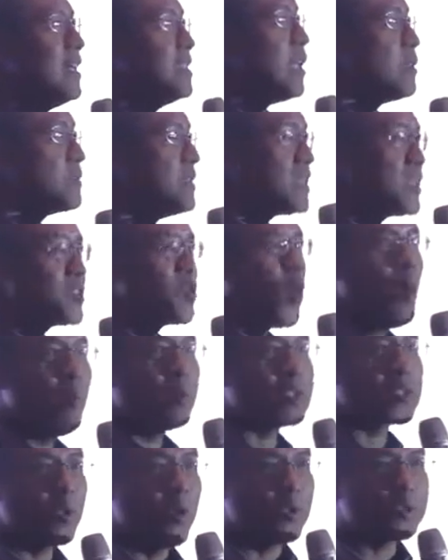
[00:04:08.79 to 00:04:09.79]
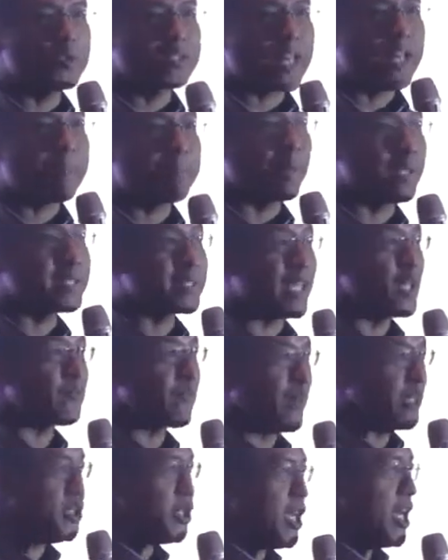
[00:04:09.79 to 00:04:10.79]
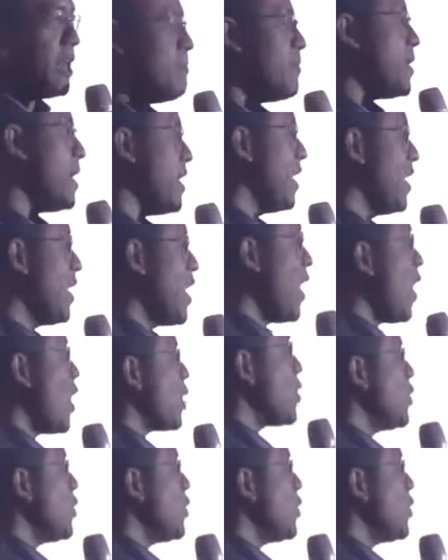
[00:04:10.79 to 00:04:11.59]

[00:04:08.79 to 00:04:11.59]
Now, this is almost close to 10% of our GDP.